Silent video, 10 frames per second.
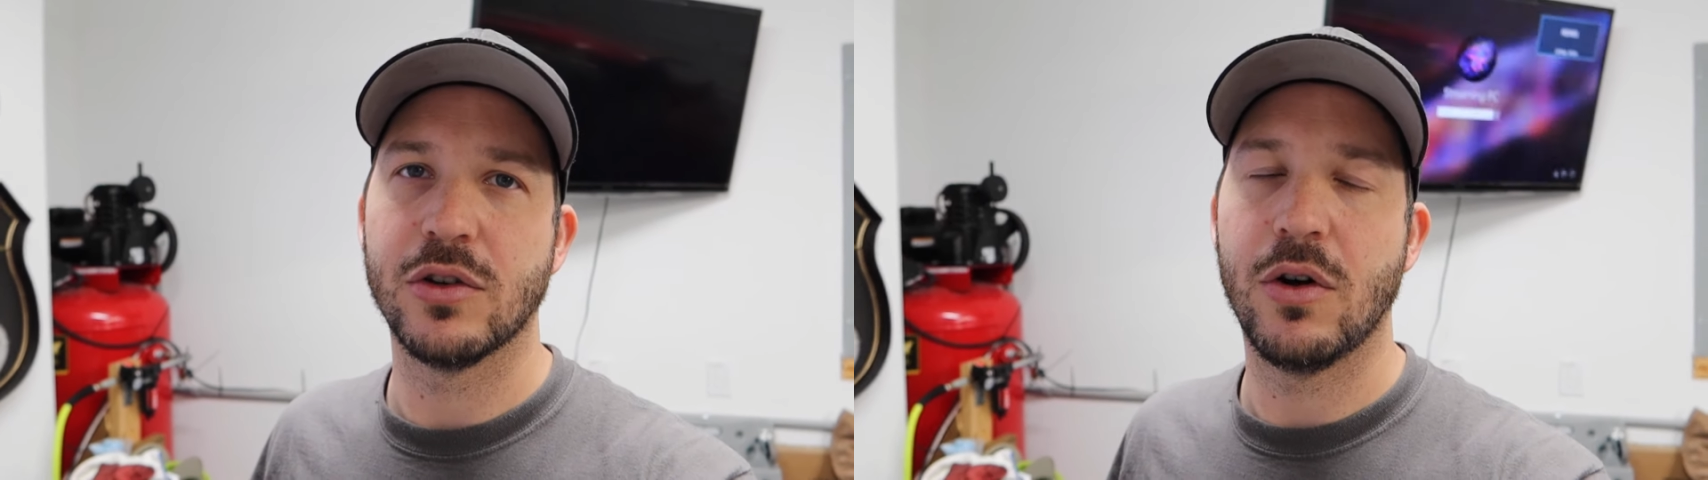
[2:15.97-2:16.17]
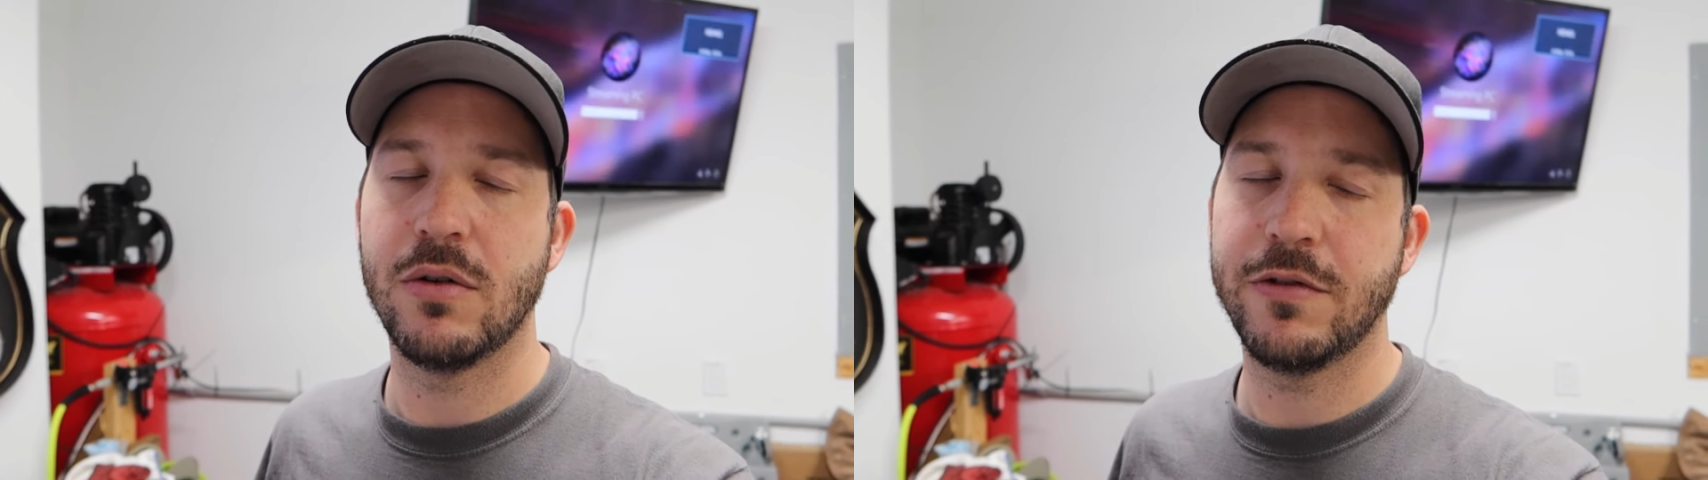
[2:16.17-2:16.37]

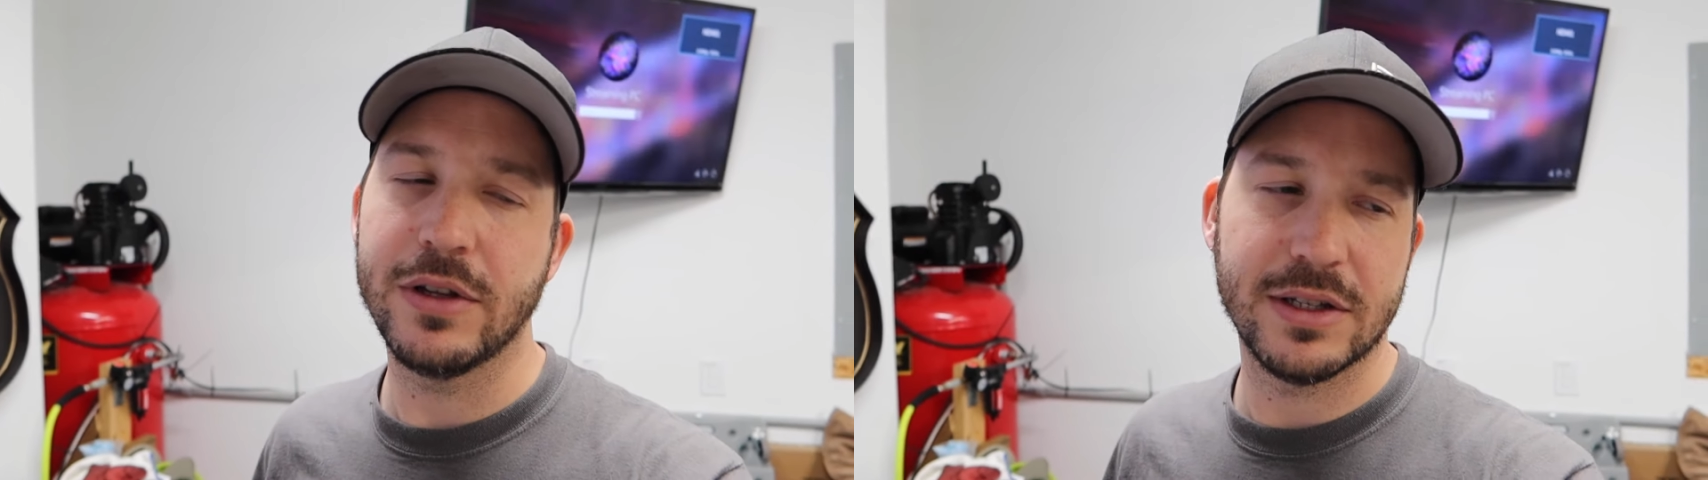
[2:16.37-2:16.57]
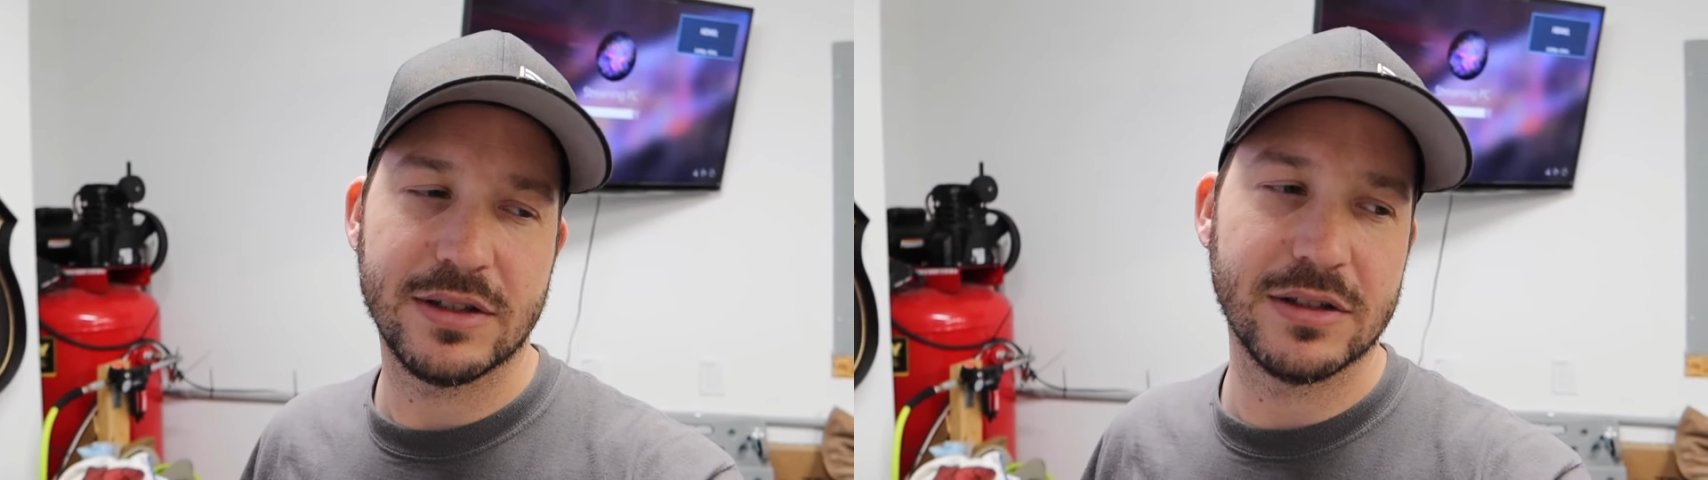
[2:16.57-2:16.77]
So
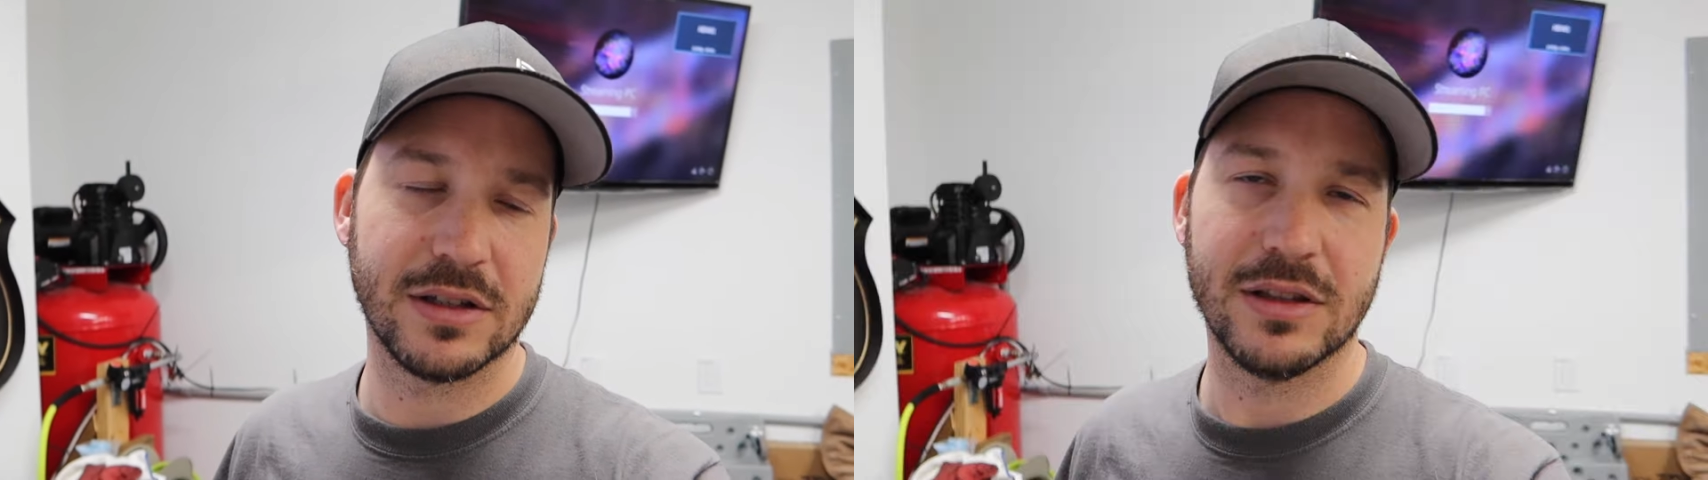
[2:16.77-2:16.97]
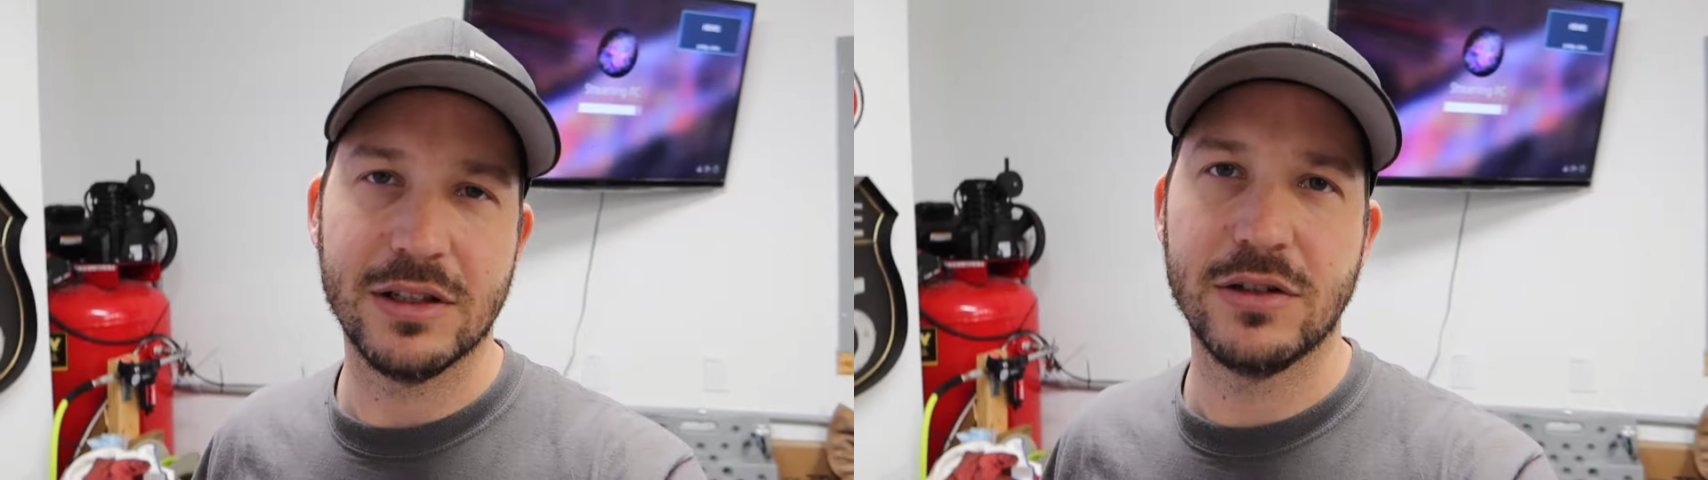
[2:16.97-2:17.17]
hopefully it's as
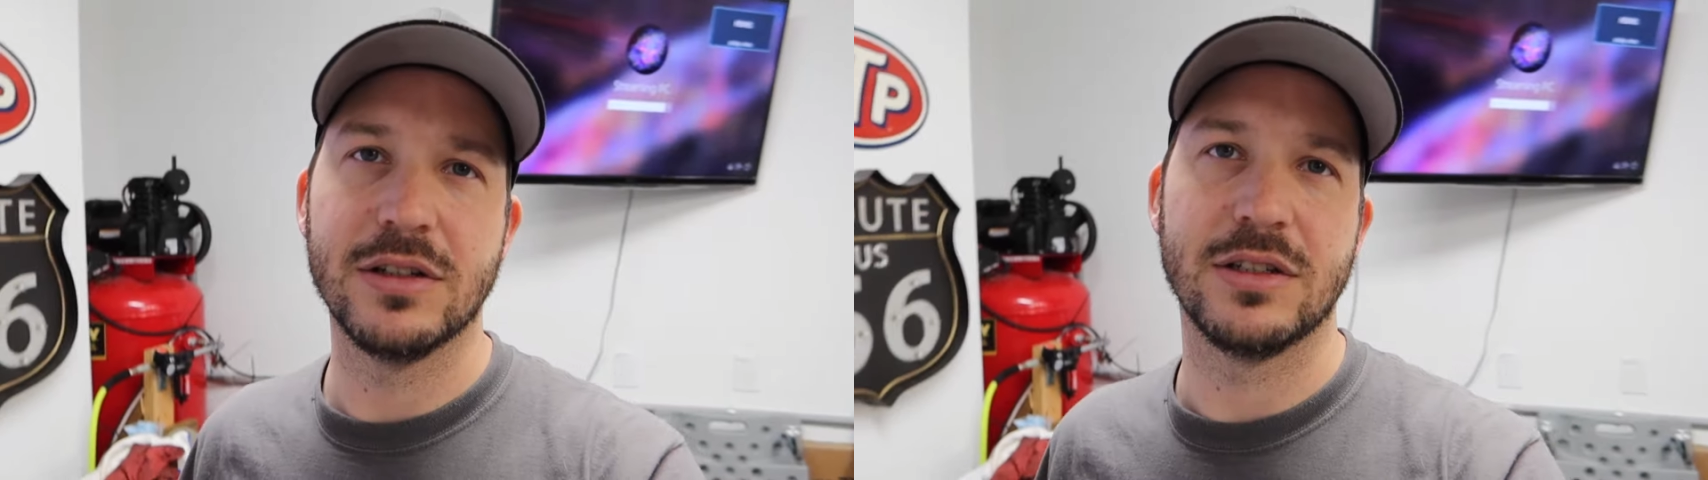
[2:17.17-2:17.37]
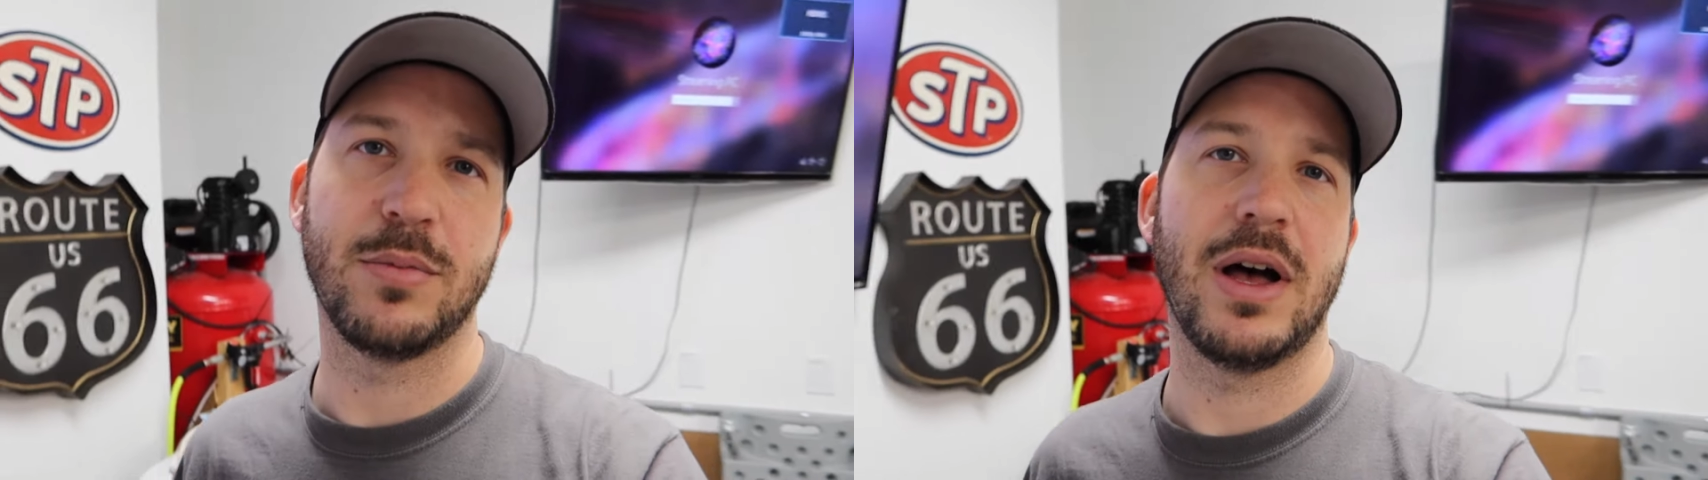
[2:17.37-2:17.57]

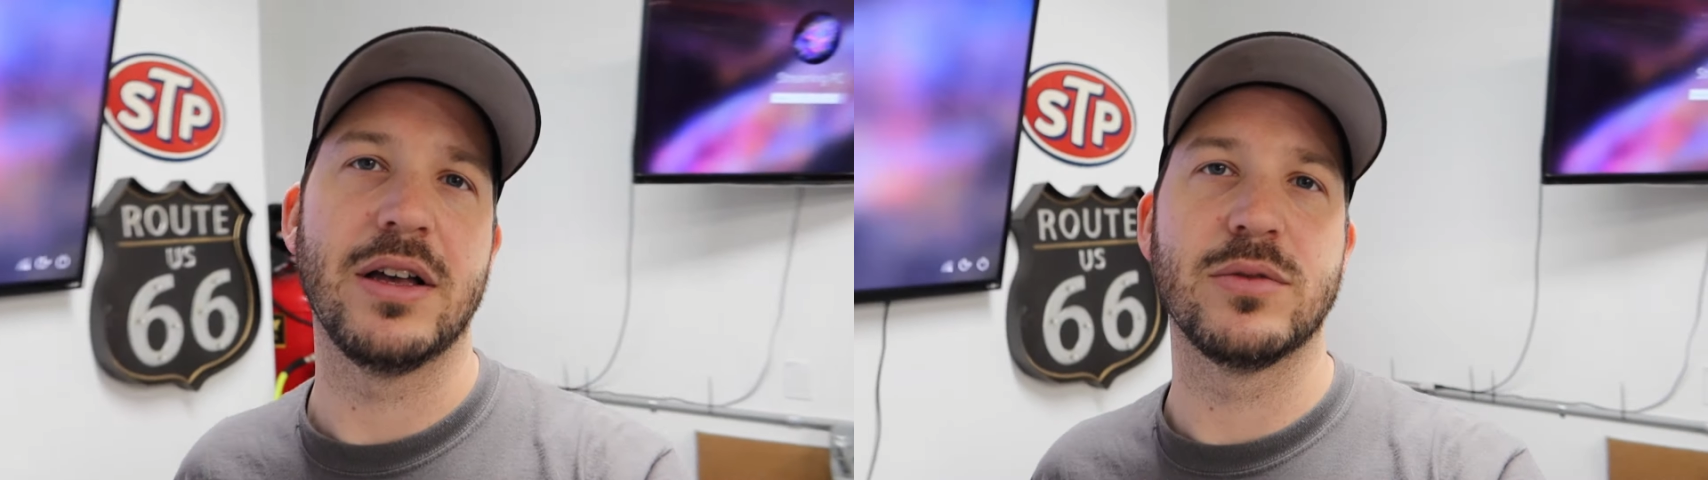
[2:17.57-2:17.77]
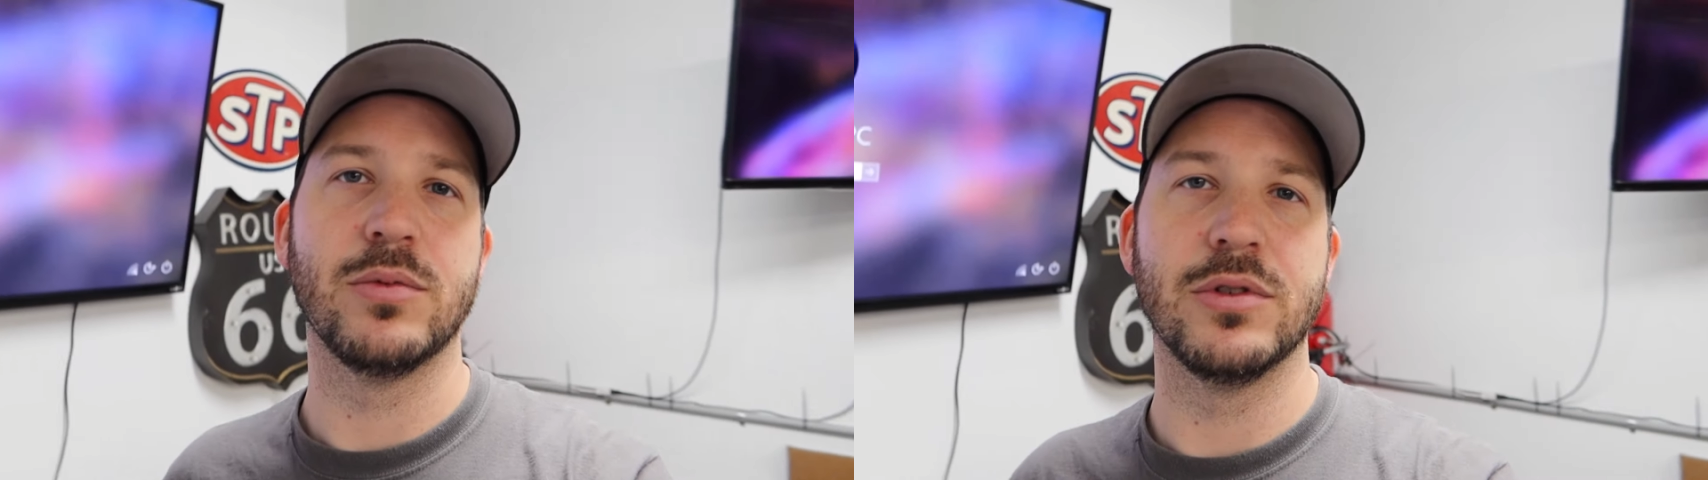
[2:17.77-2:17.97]
little as
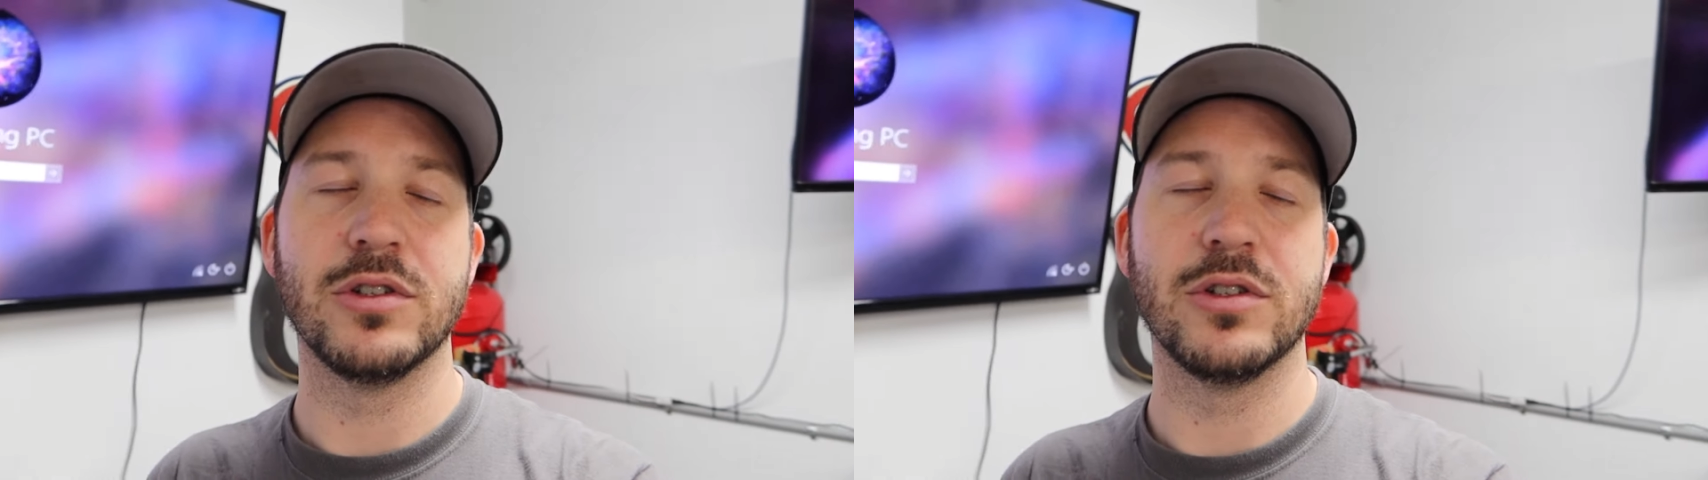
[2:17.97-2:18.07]
possible.